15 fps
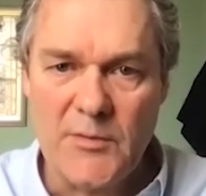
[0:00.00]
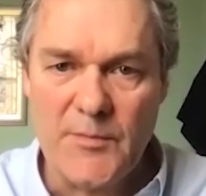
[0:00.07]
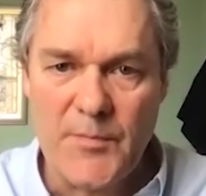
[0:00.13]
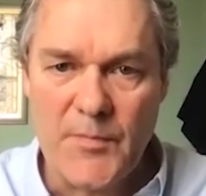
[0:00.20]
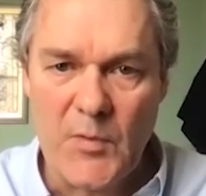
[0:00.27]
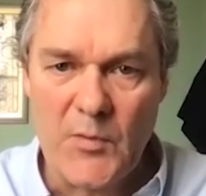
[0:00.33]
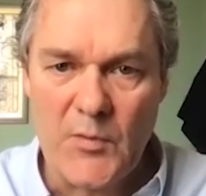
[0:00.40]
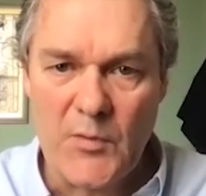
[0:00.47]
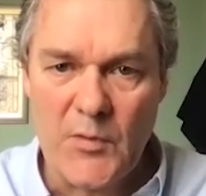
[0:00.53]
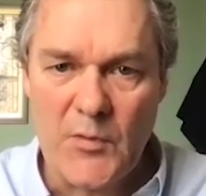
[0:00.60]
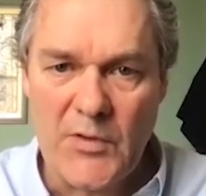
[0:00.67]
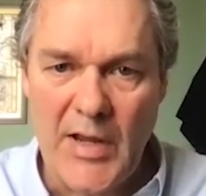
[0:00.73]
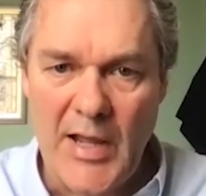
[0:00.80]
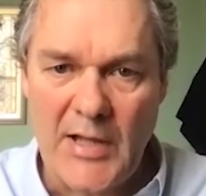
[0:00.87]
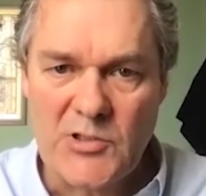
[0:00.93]
all
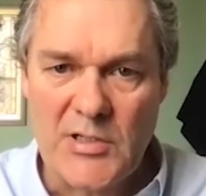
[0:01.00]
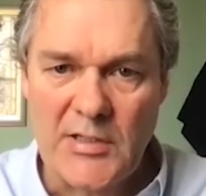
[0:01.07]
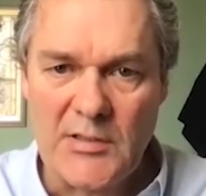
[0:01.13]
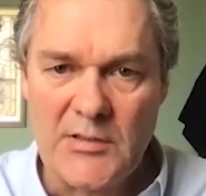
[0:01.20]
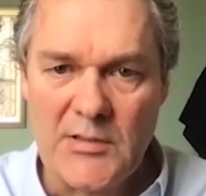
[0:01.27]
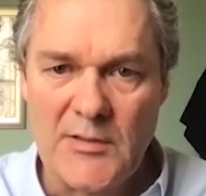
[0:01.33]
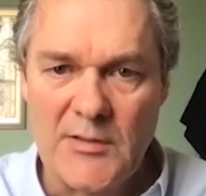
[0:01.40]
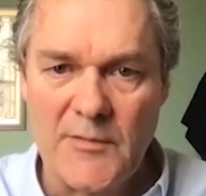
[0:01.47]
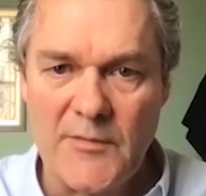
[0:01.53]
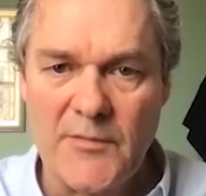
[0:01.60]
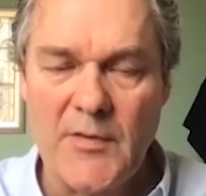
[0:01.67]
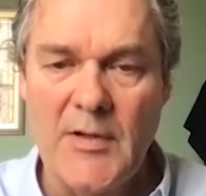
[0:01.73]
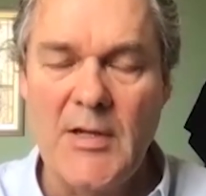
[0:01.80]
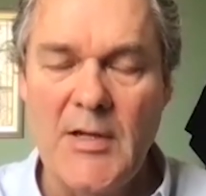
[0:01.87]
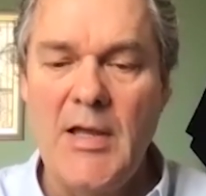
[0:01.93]
the hatchling turtles.
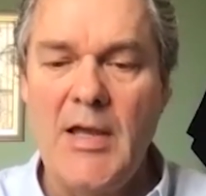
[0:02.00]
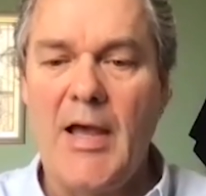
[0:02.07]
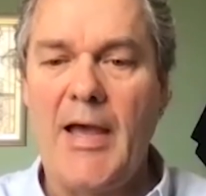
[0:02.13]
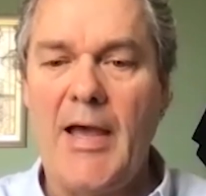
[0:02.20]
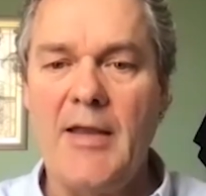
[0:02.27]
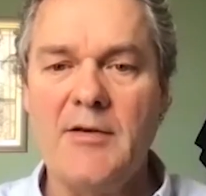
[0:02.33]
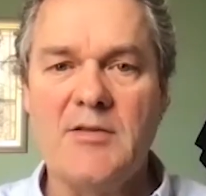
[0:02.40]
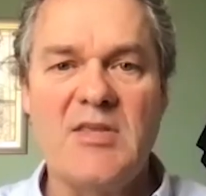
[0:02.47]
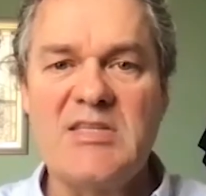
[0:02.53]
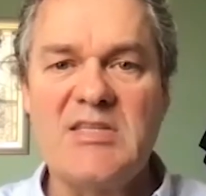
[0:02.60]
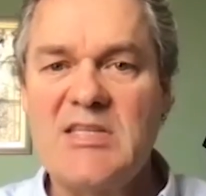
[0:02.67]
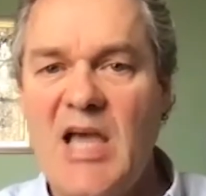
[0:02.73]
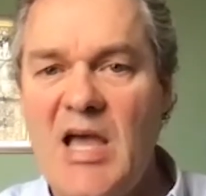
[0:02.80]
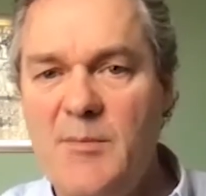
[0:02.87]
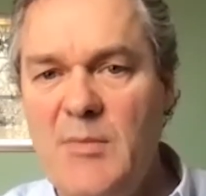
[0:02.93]
And this
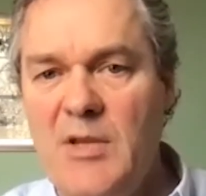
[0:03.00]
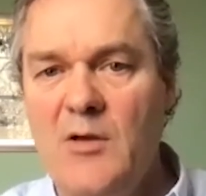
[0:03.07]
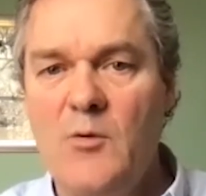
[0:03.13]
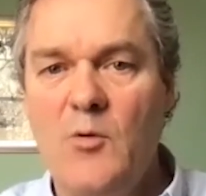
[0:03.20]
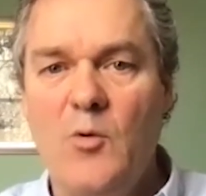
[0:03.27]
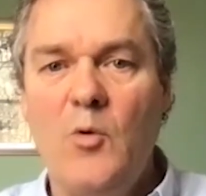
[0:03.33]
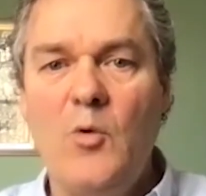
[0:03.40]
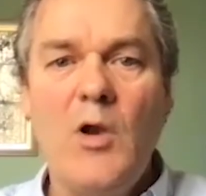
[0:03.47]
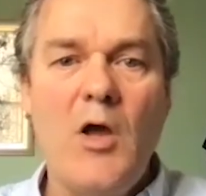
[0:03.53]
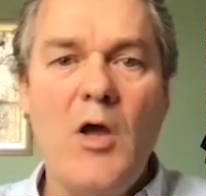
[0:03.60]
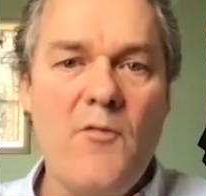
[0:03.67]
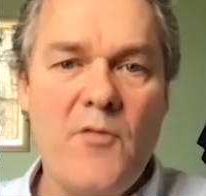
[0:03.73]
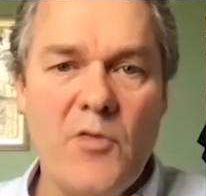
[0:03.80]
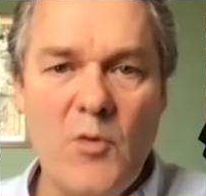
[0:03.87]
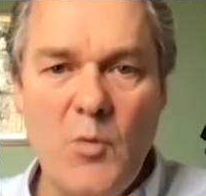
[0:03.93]
is happening all
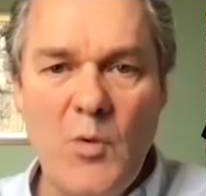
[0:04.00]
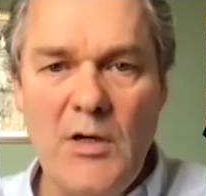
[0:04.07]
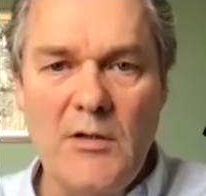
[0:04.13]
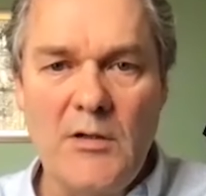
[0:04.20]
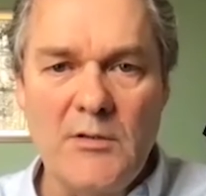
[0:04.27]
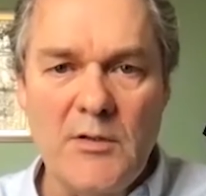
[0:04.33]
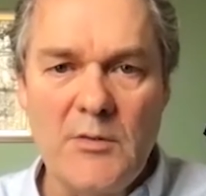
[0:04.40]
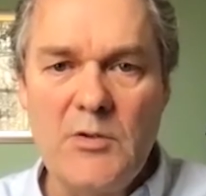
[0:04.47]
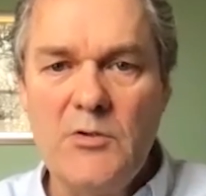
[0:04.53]
over the world. You